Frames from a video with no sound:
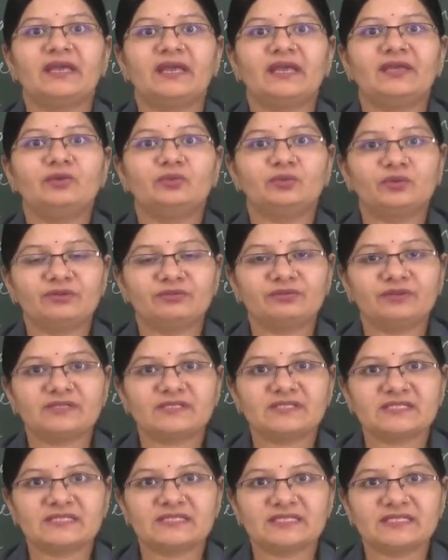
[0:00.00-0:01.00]
a
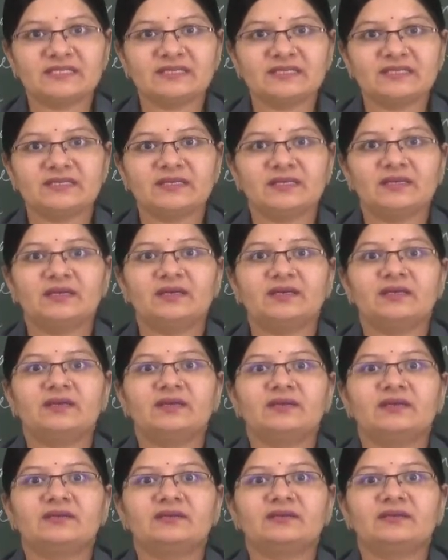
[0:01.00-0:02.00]
university,
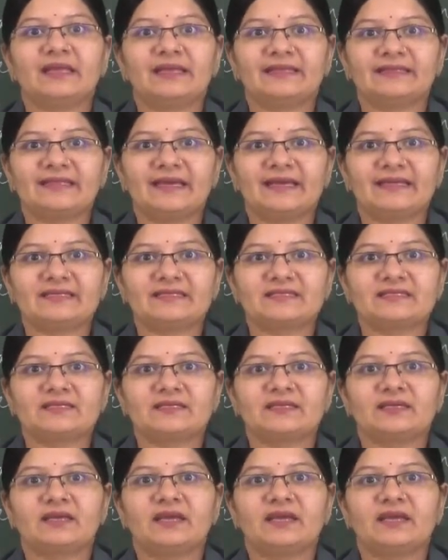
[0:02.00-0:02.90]
like that.